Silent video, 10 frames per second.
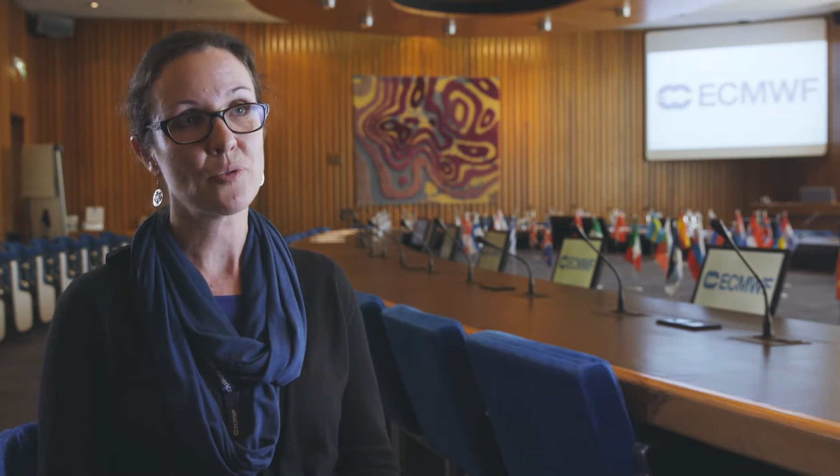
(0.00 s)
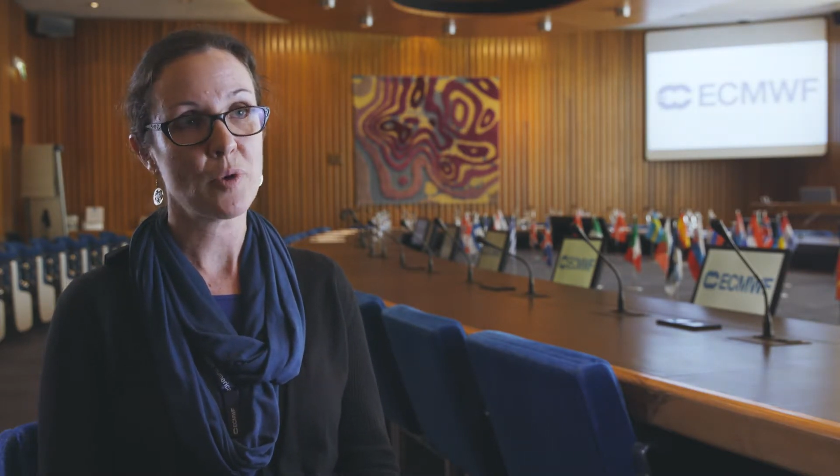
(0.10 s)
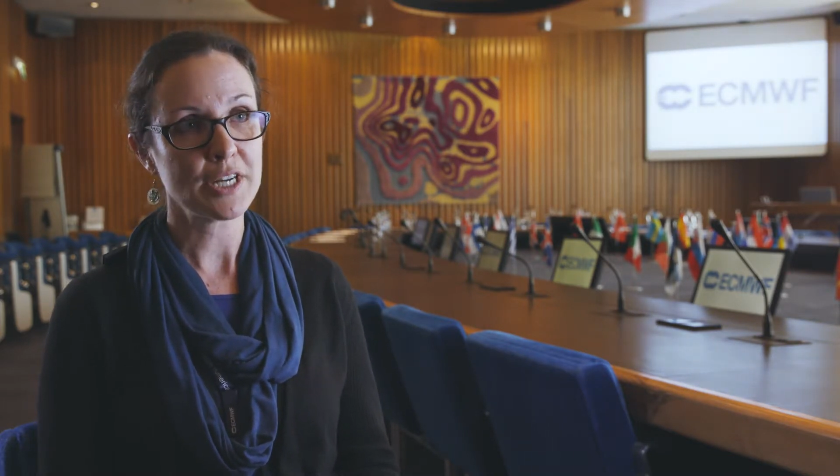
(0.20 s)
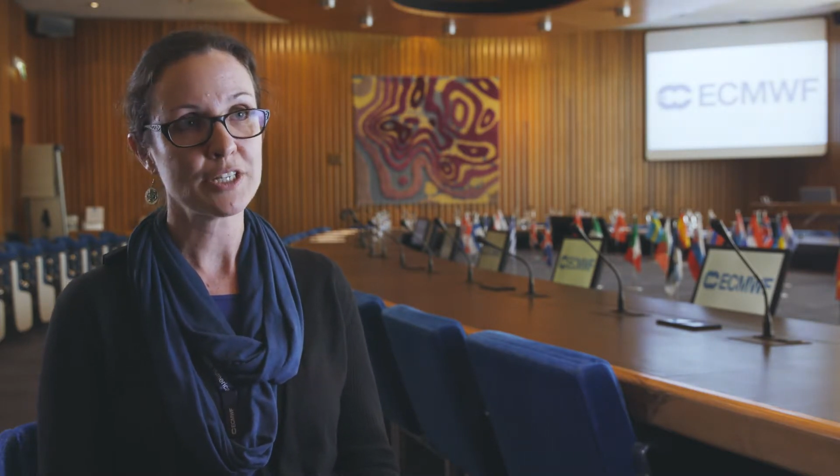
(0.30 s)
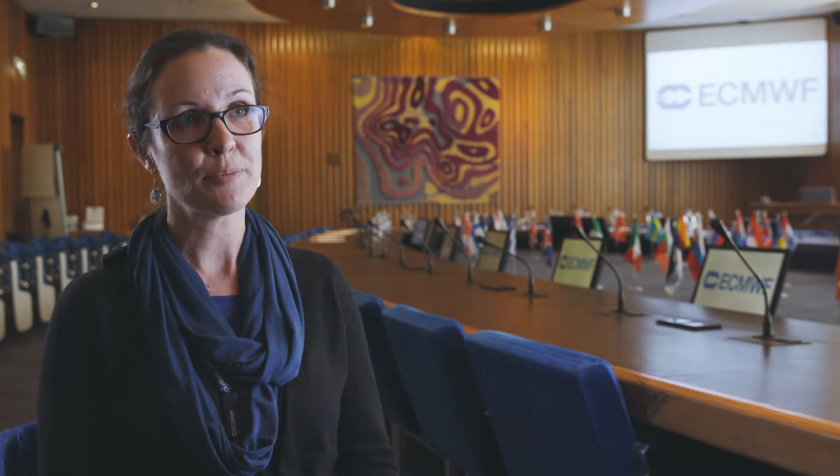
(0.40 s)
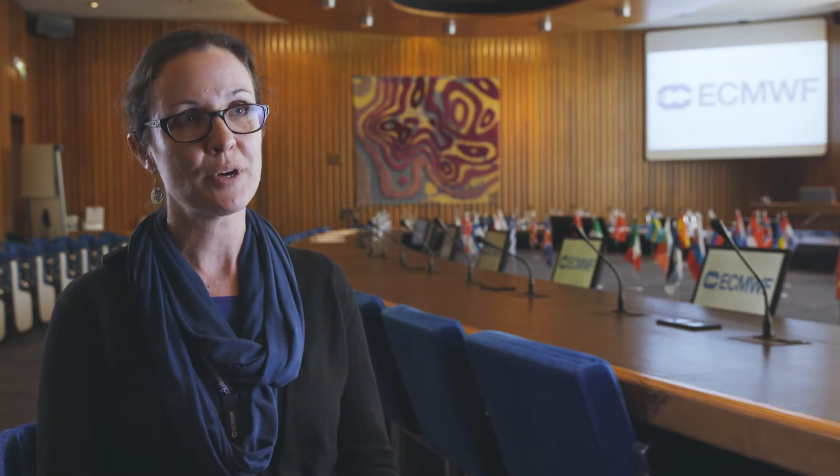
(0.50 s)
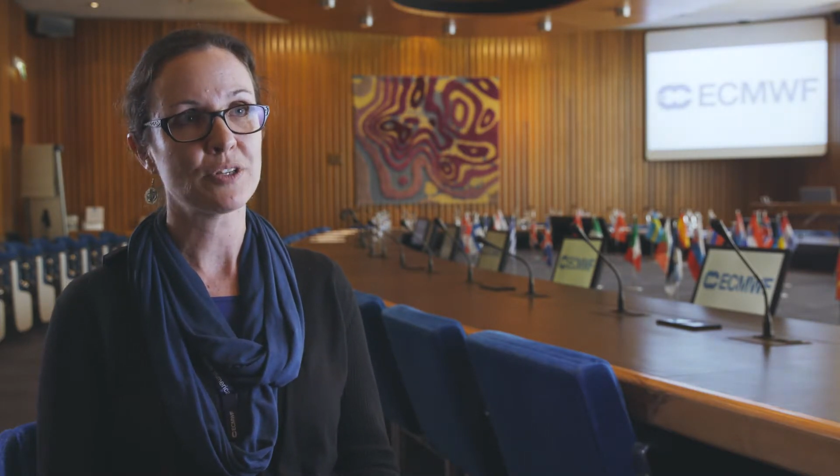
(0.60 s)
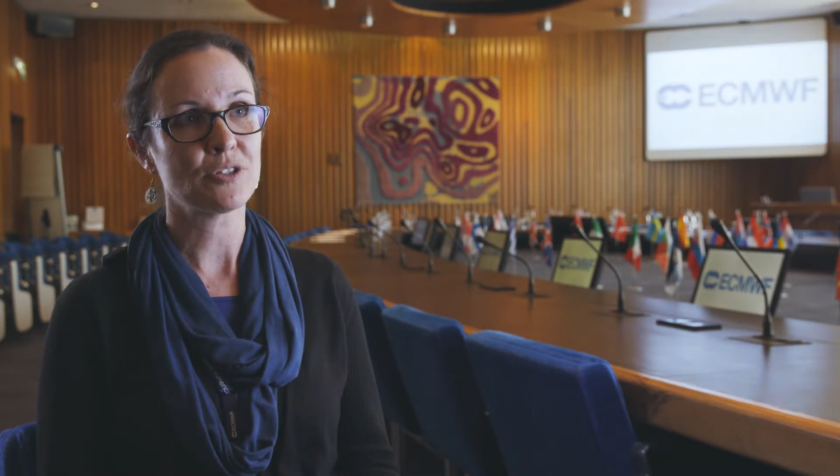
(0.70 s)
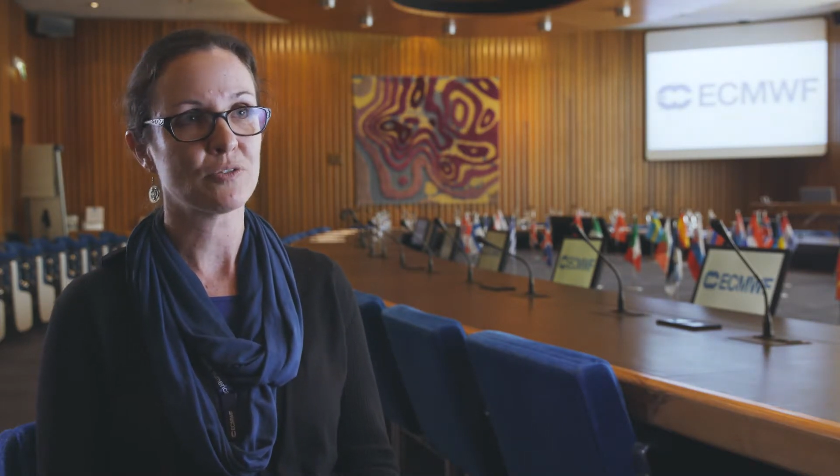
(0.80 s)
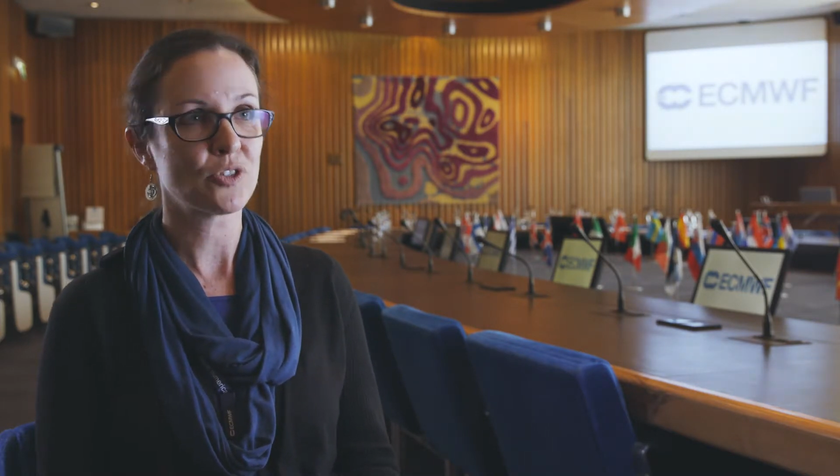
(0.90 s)
right
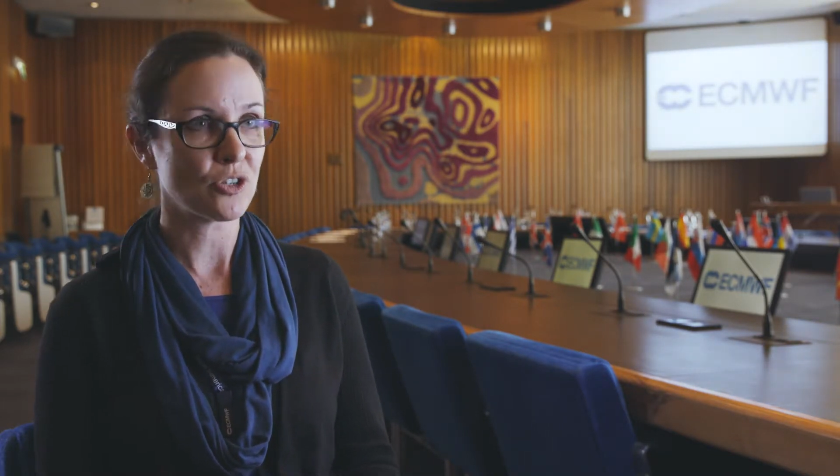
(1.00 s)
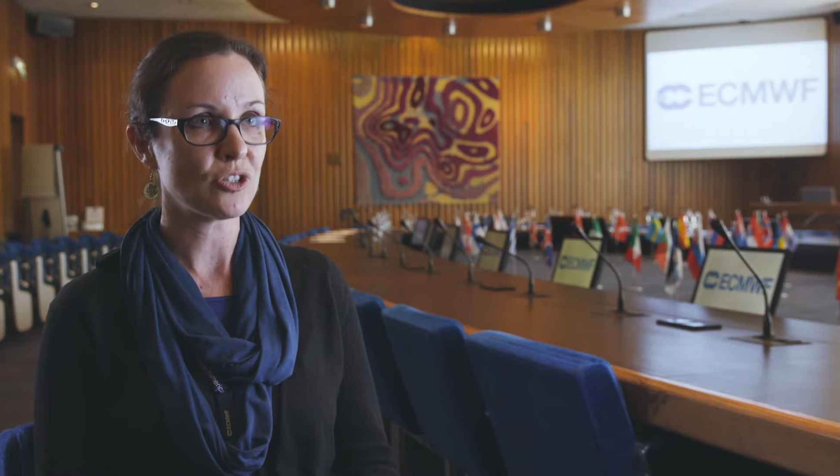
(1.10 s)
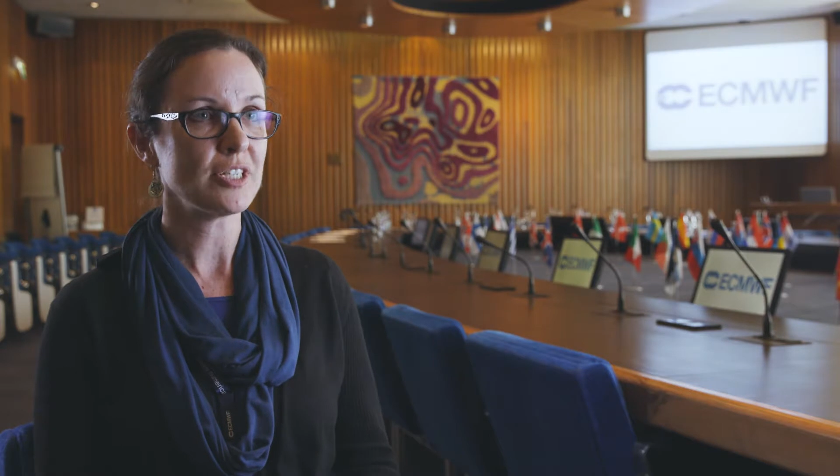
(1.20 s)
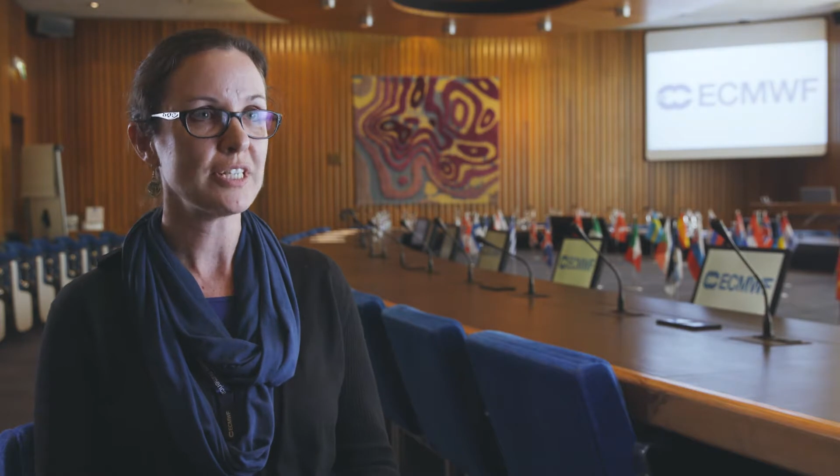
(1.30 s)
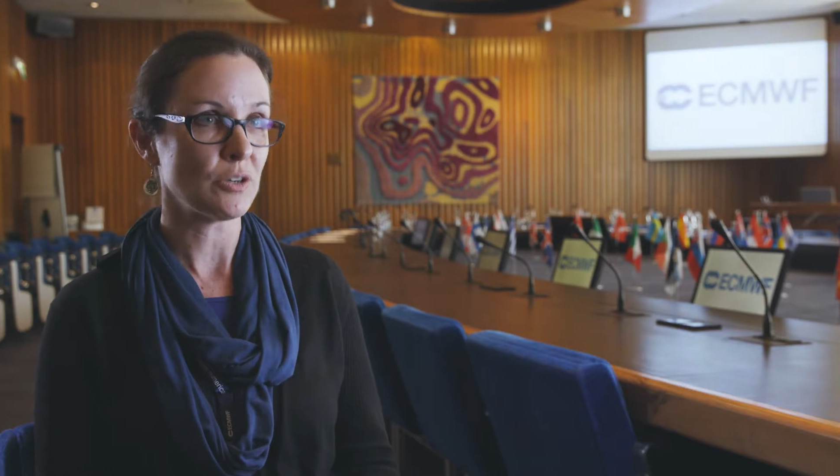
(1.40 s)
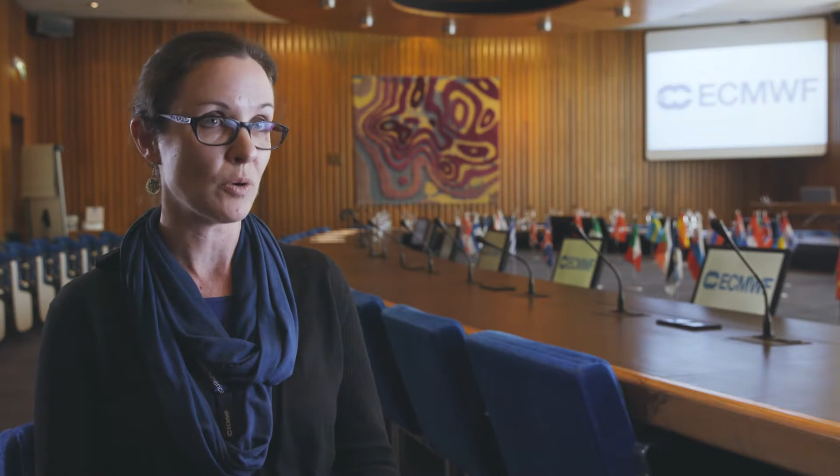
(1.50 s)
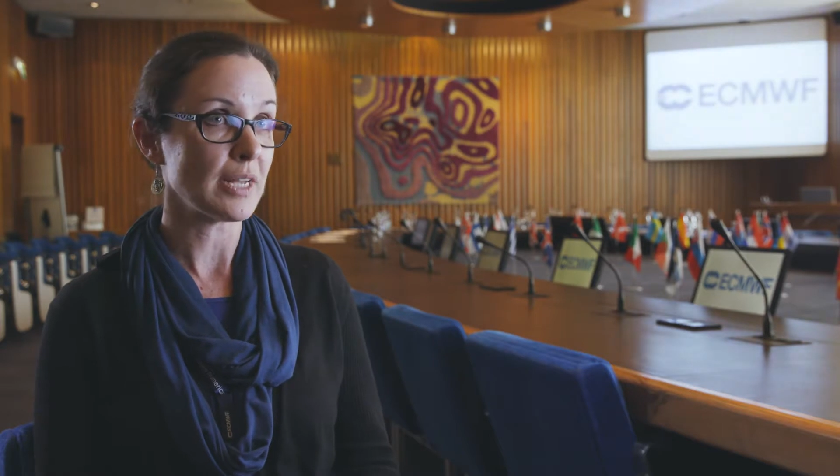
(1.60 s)
amount of certainty or